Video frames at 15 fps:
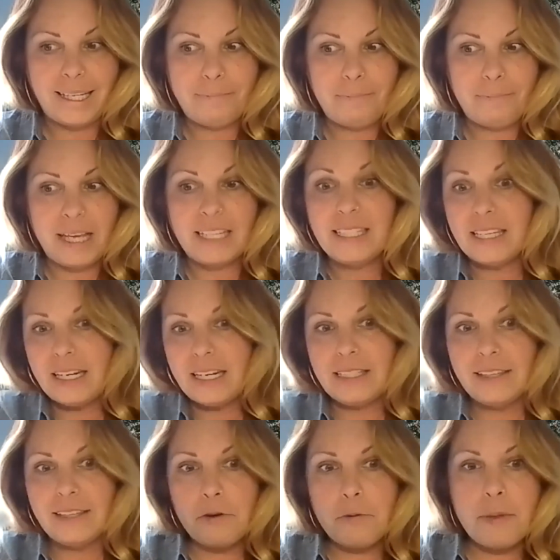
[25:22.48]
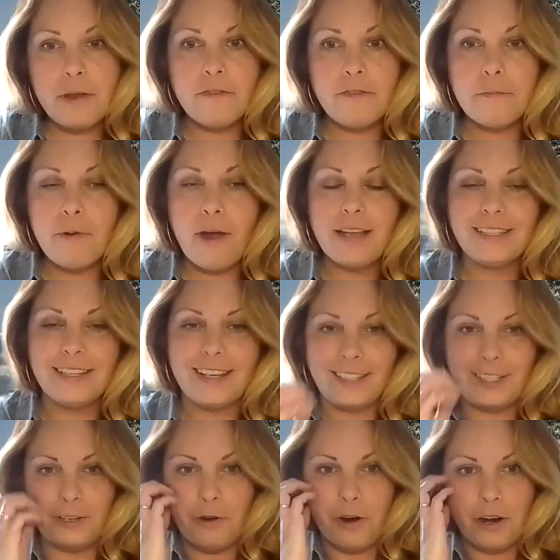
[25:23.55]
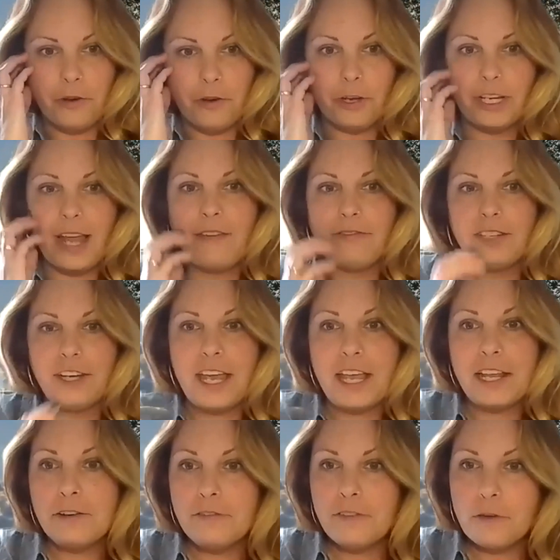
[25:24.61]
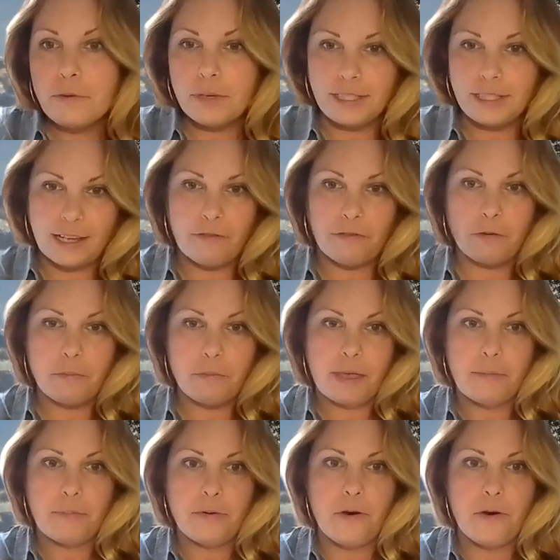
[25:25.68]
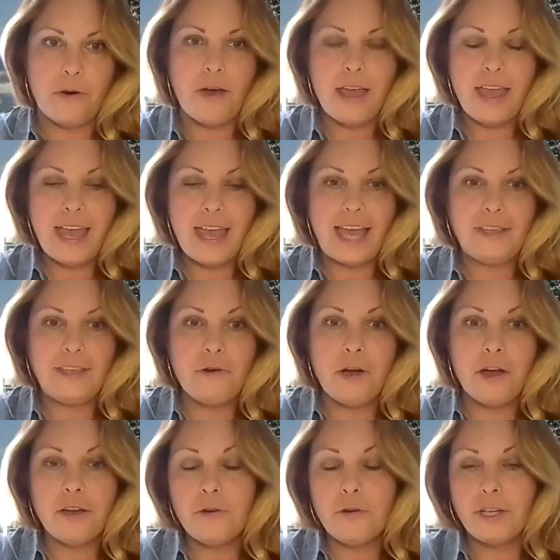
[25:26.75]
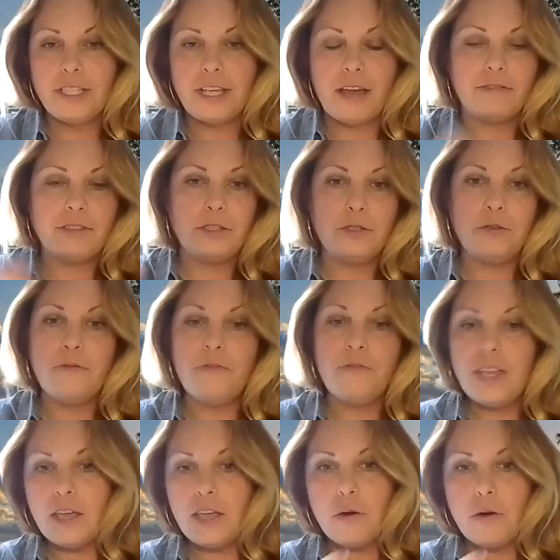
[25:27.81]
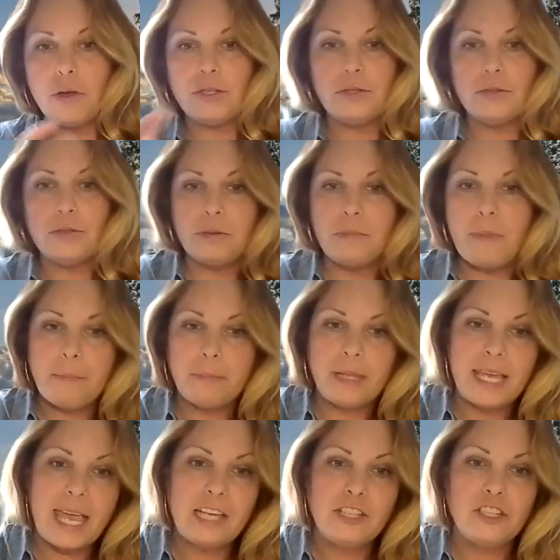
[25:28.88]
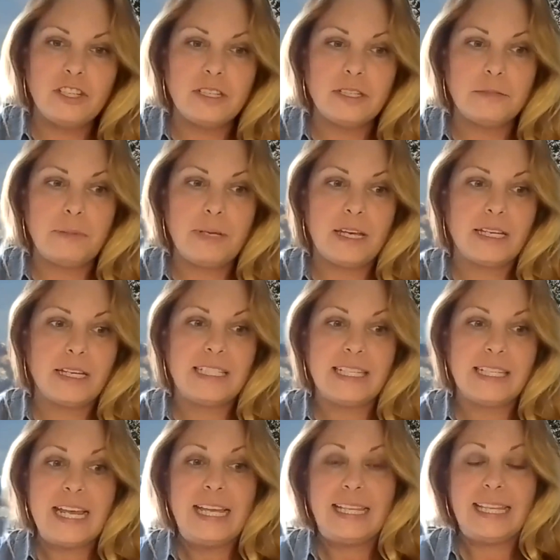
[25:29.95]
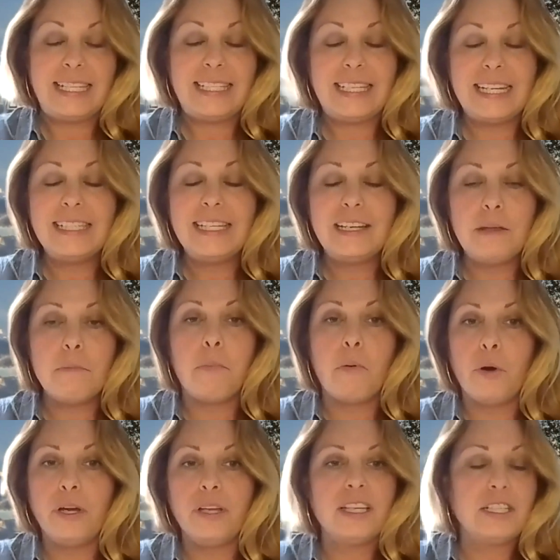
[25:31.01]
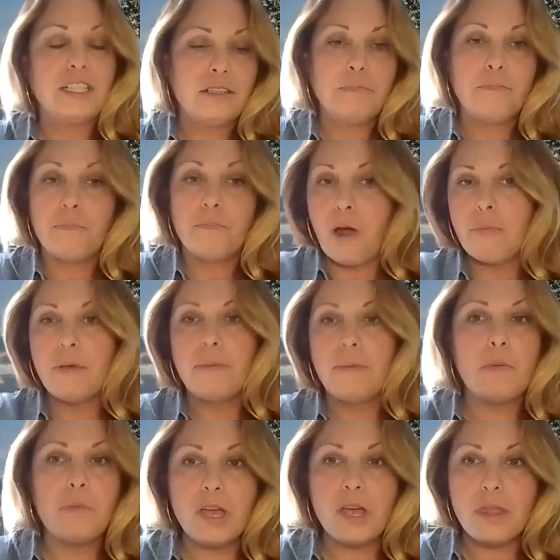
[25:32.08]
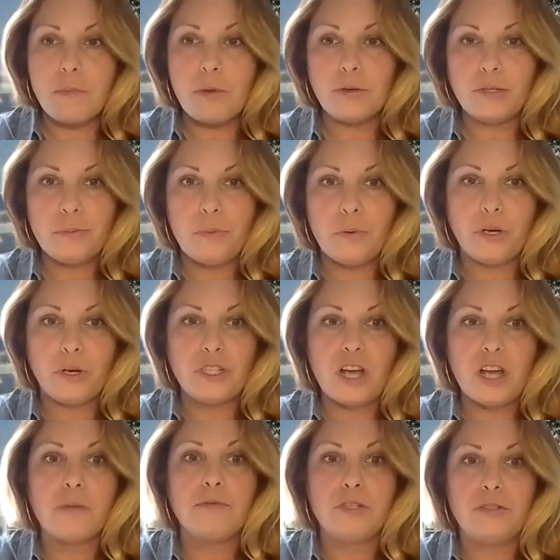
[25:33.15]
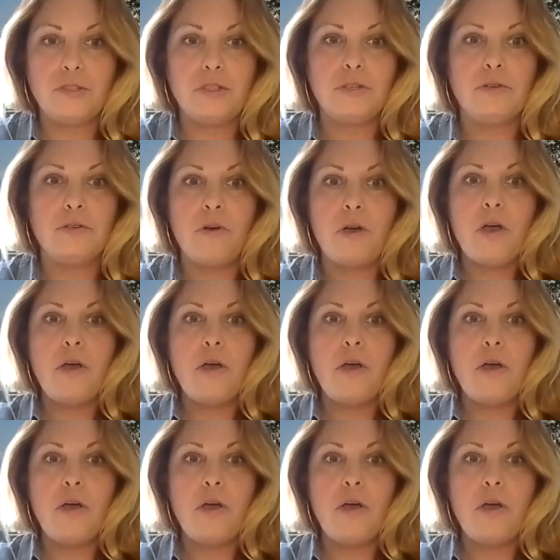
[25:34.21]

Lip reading: Because it is a little bit of a process. You are going to have to interview with several people and you are going to have to do a video and do some applications because this is probably be one of the most important jobs you do